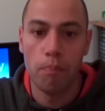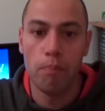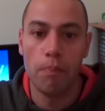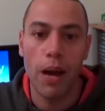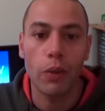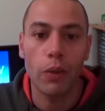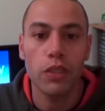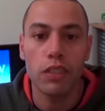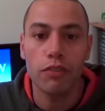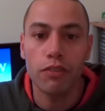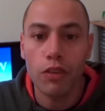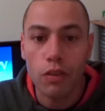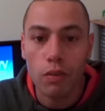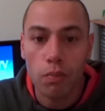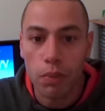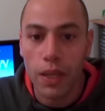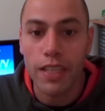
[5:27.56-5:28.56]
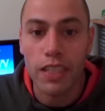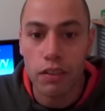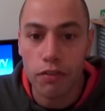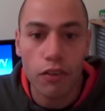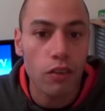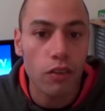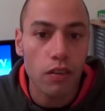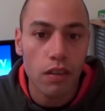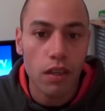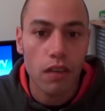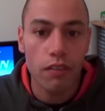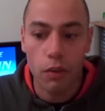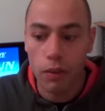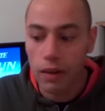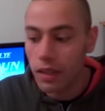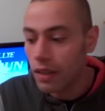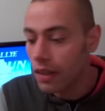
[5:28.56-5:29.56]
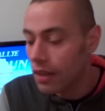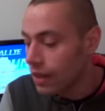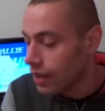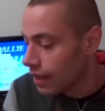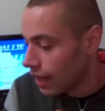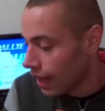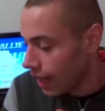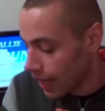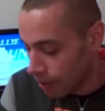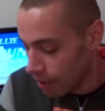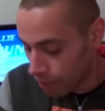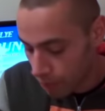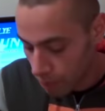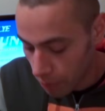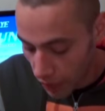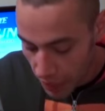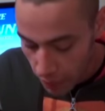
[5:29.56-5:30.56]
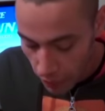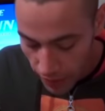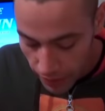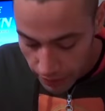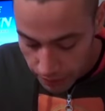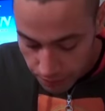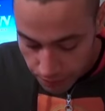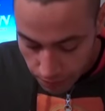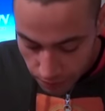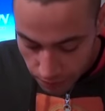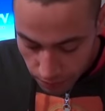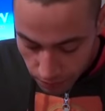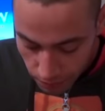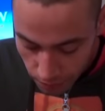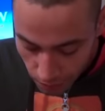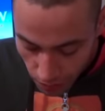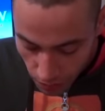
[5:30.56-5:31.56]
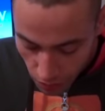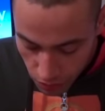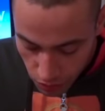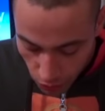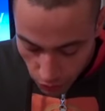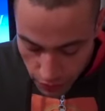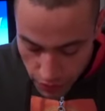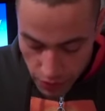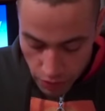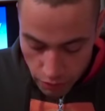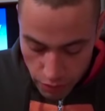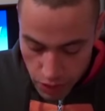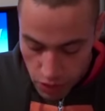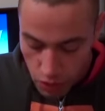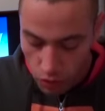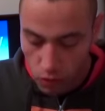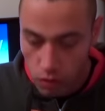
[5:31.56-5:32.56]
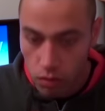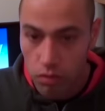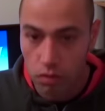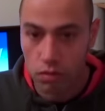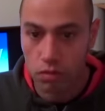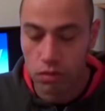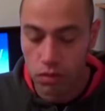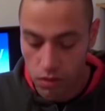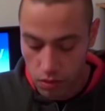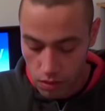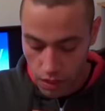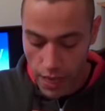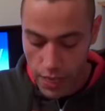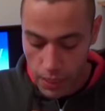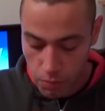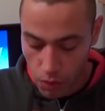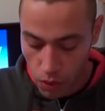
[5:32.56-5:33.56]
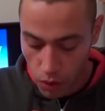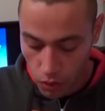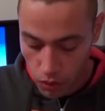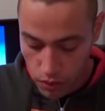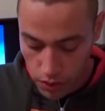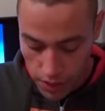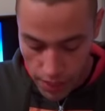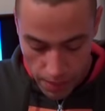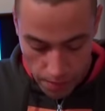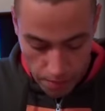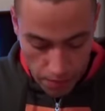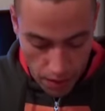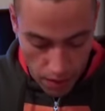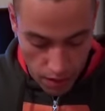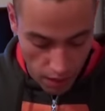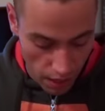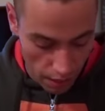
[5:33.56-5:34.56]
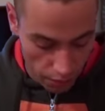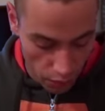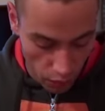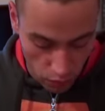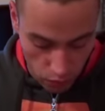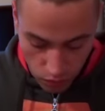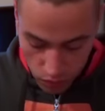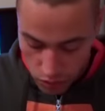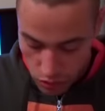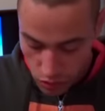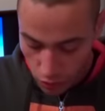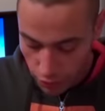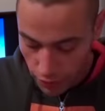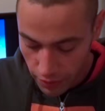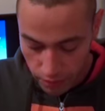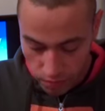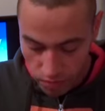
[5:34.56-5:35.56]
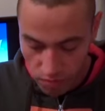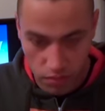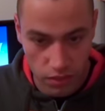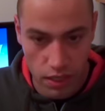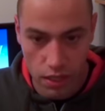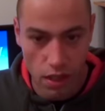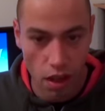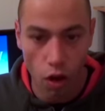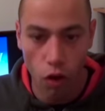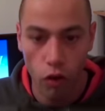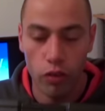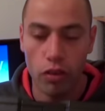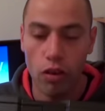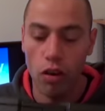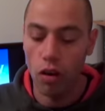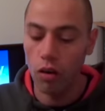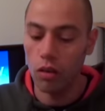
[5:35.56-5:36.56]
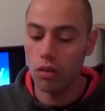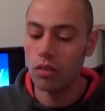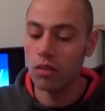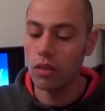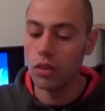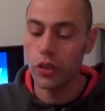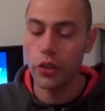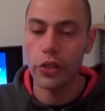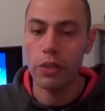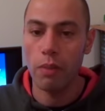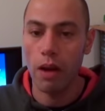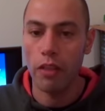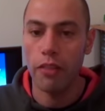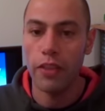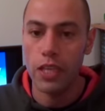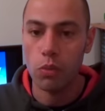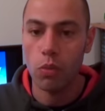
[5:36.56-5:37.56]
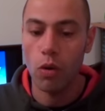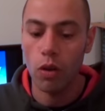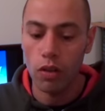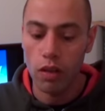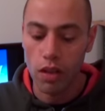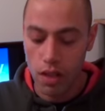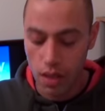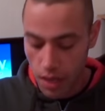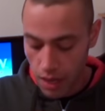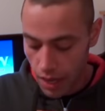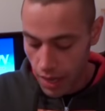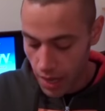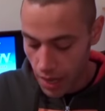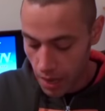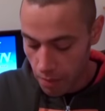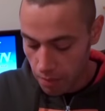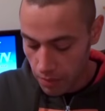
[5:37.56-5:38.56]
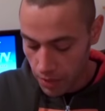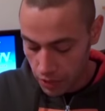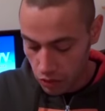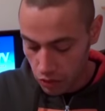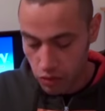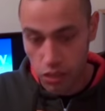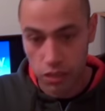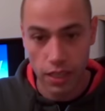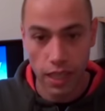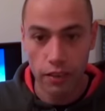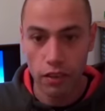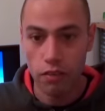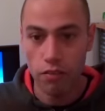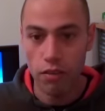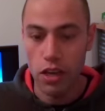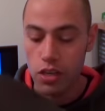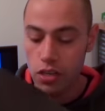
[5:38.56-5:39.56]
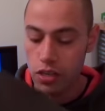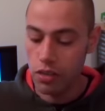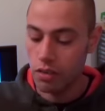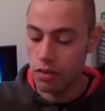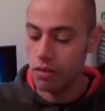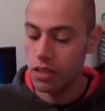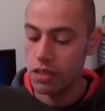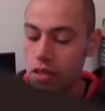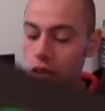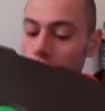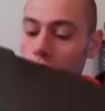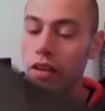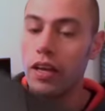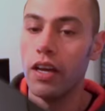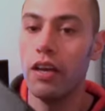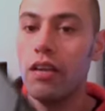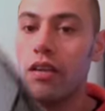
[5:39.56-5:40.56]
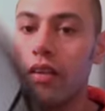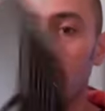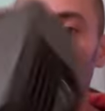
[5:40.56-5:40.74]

bountiful, plentiful, if you will. But anyway, so this is the original Xbox. There's nothing odd or unusual about this one. It's just a standard version. It's got the